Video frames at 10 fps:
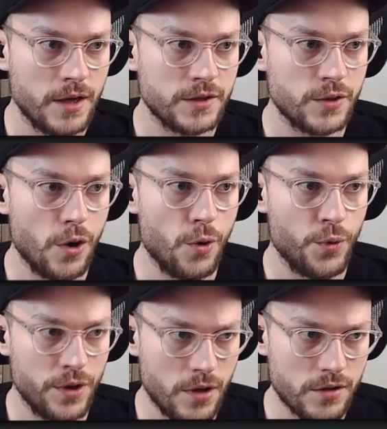So
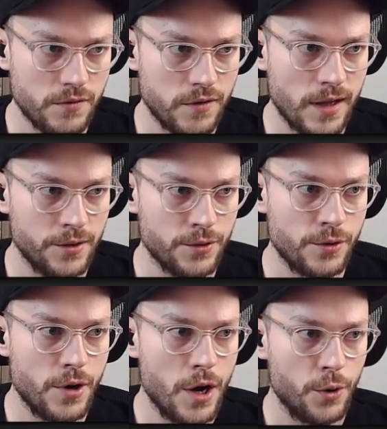we log the
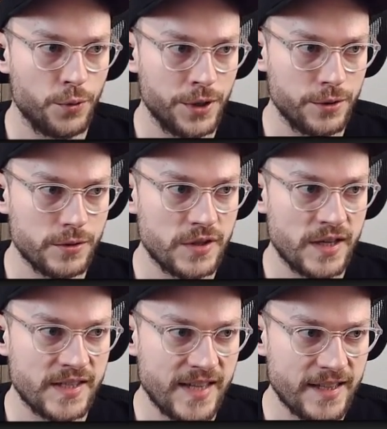value, we use
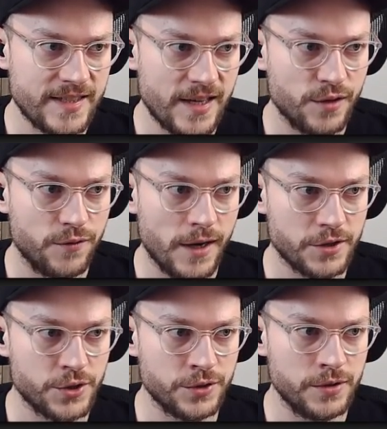the setState
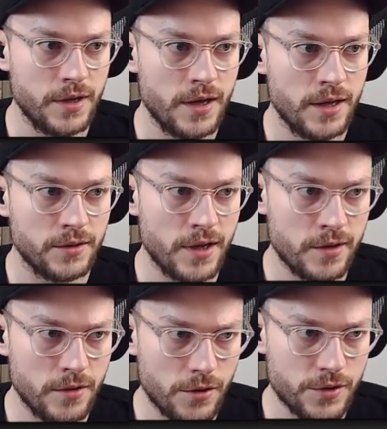function,
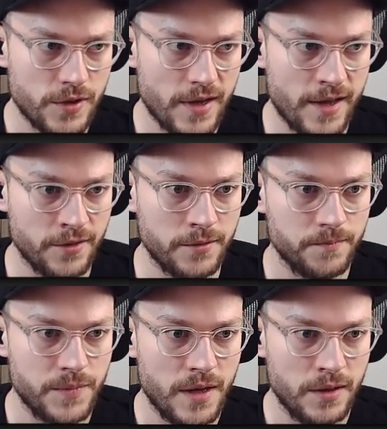then log it again.
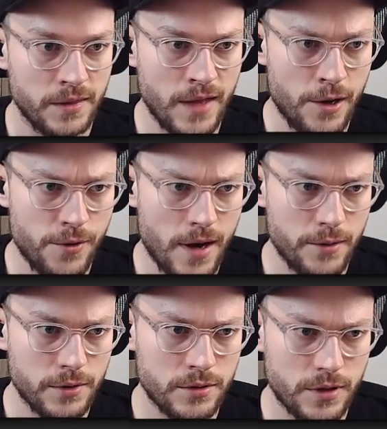Now
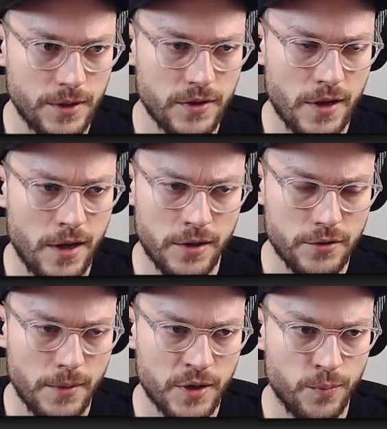I will click the
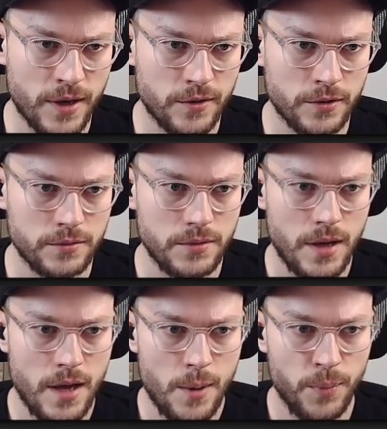increment button,
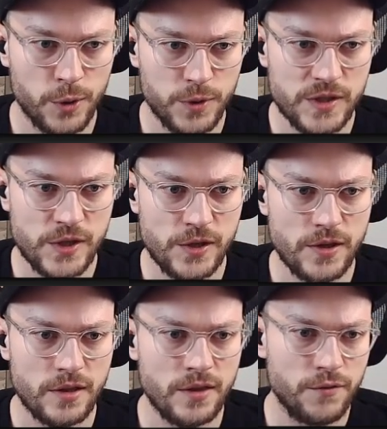but we see
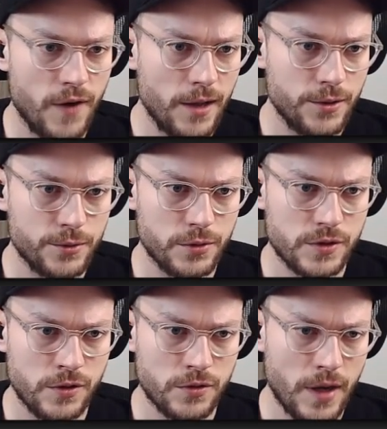that the value
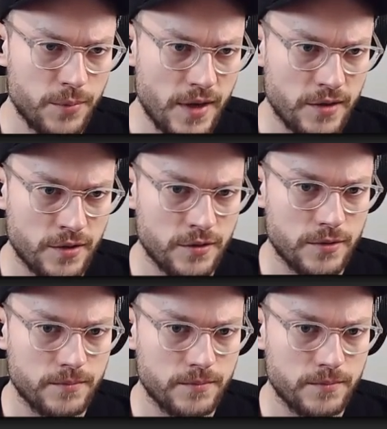was not updated.